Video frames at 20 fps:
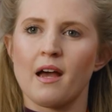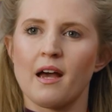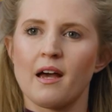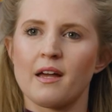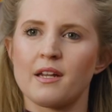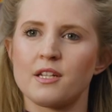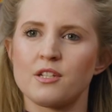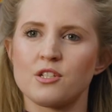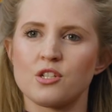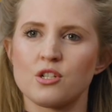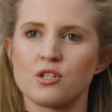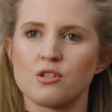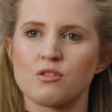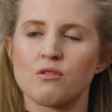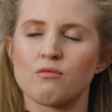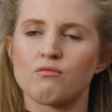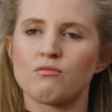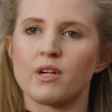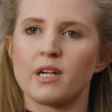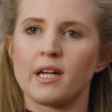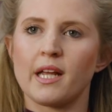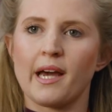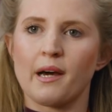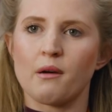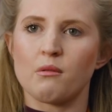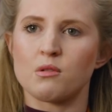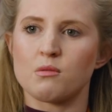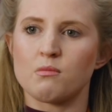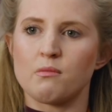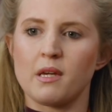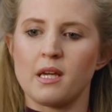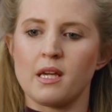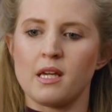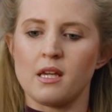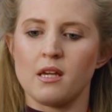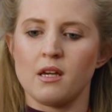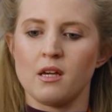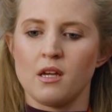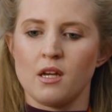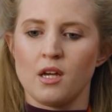it's just really helped
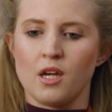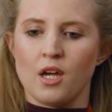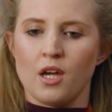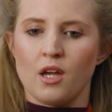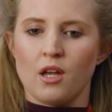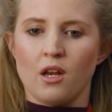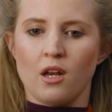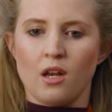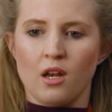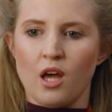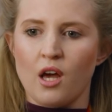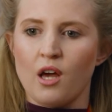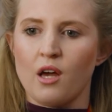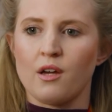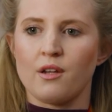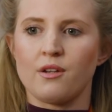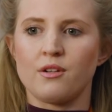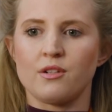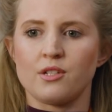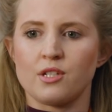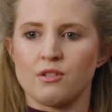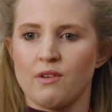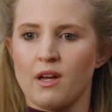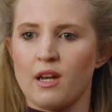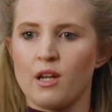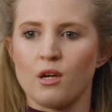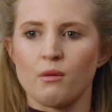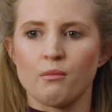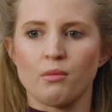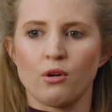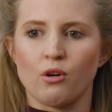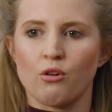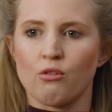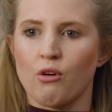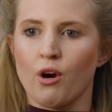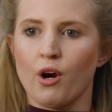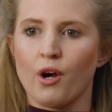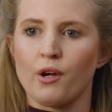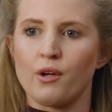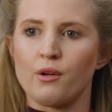me learn, develop,
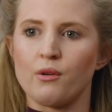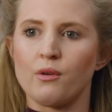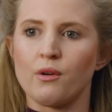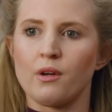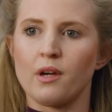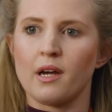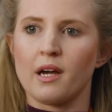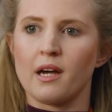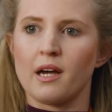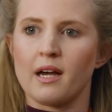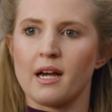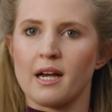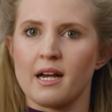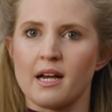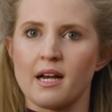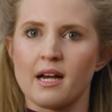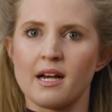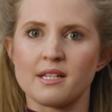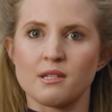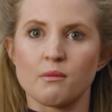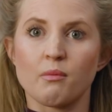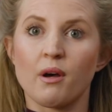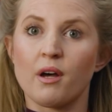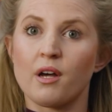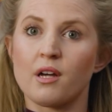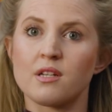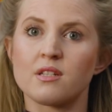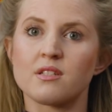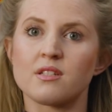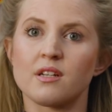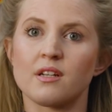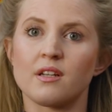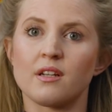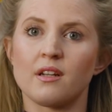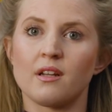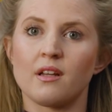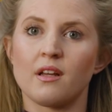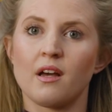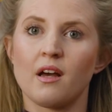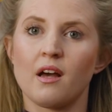grow as a
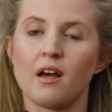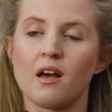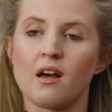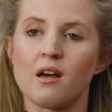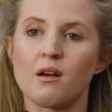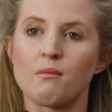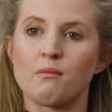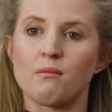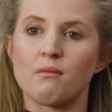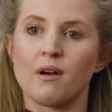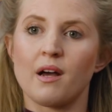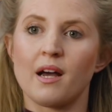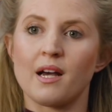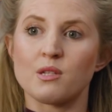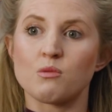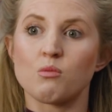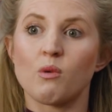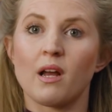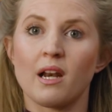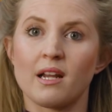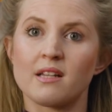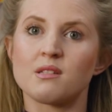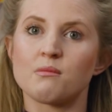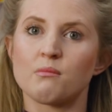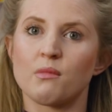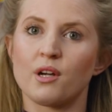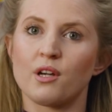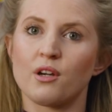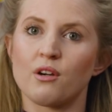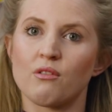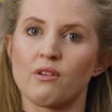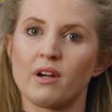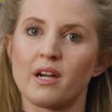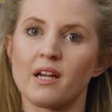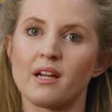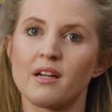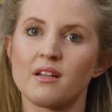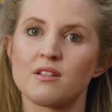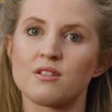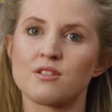person, as well as in my
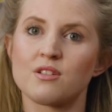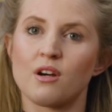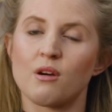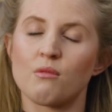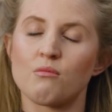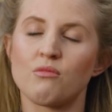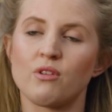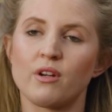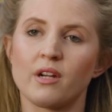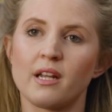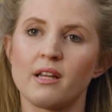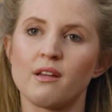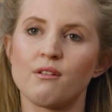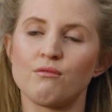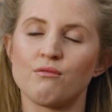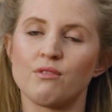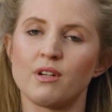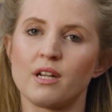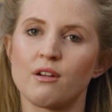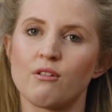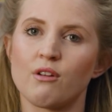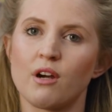career. So I'm really, really